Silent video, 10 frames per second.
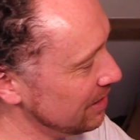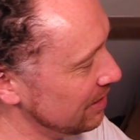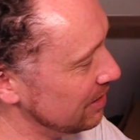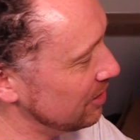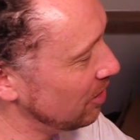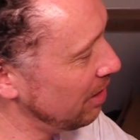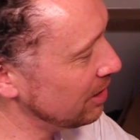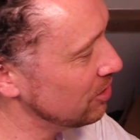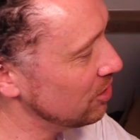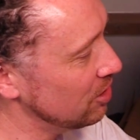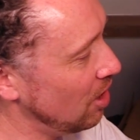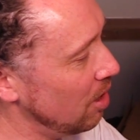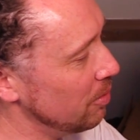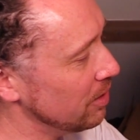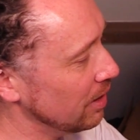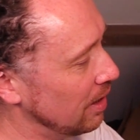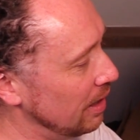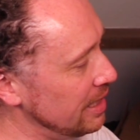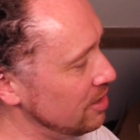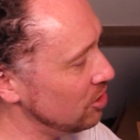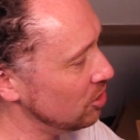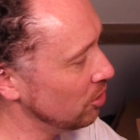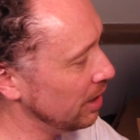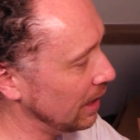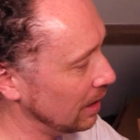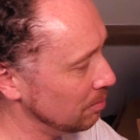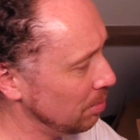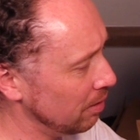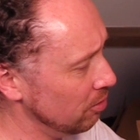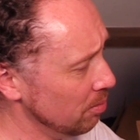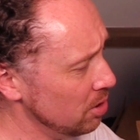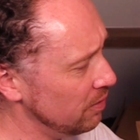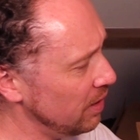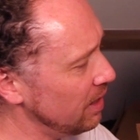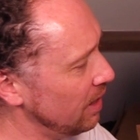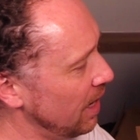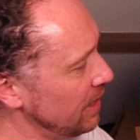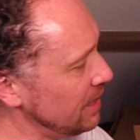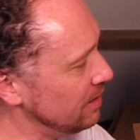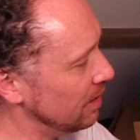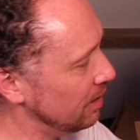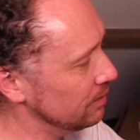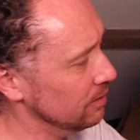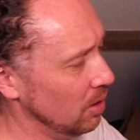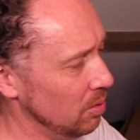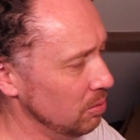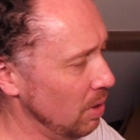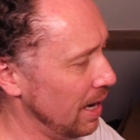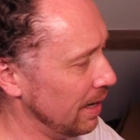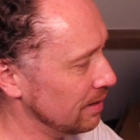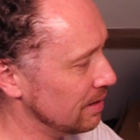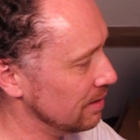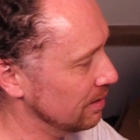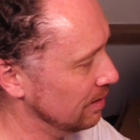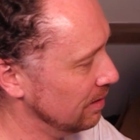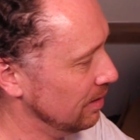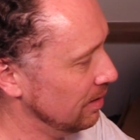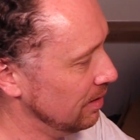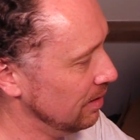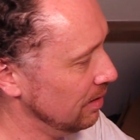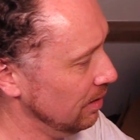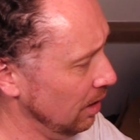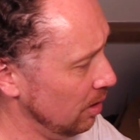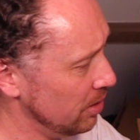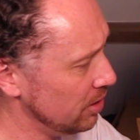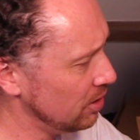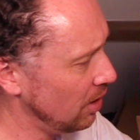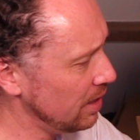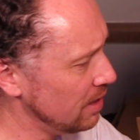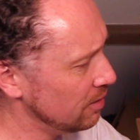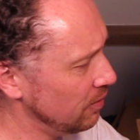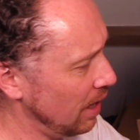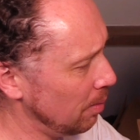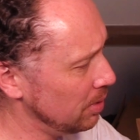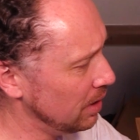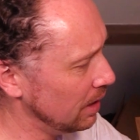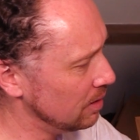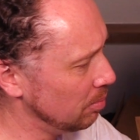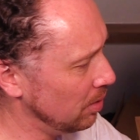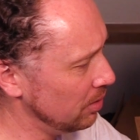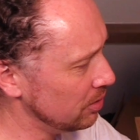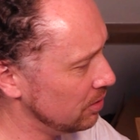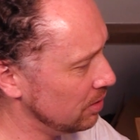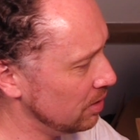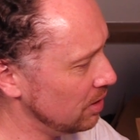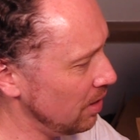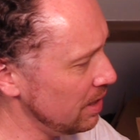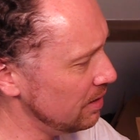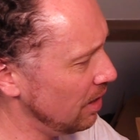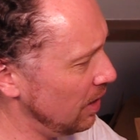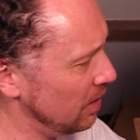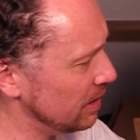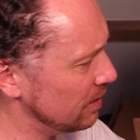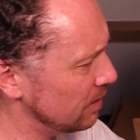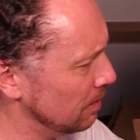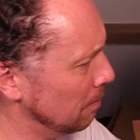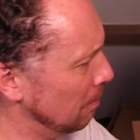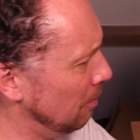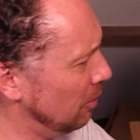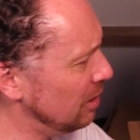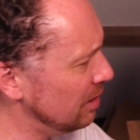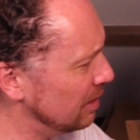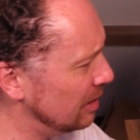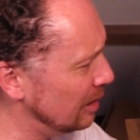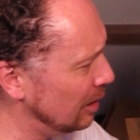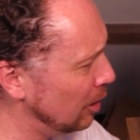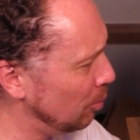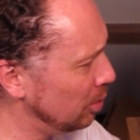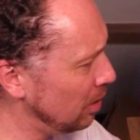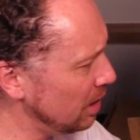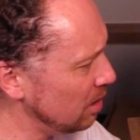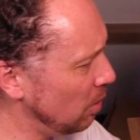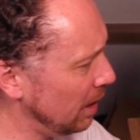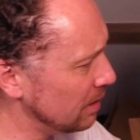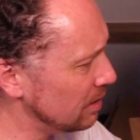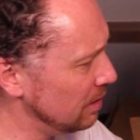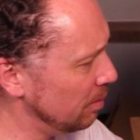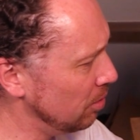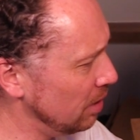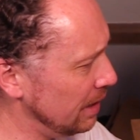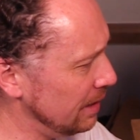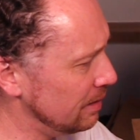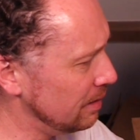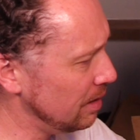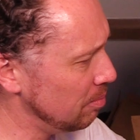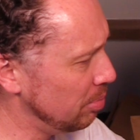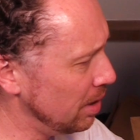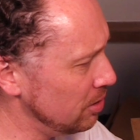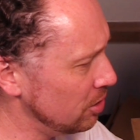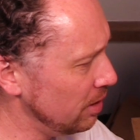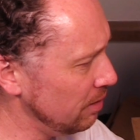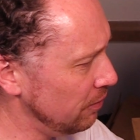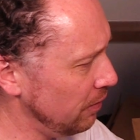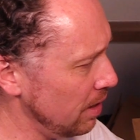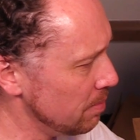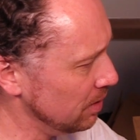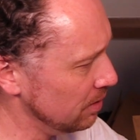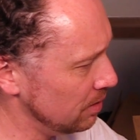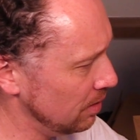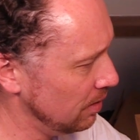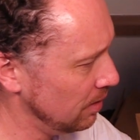Its directions start with a clean string by removing any dirt and old wax. Lower sides of applicator box to desired height. What? Apply wax liberally to the bowstring fibres.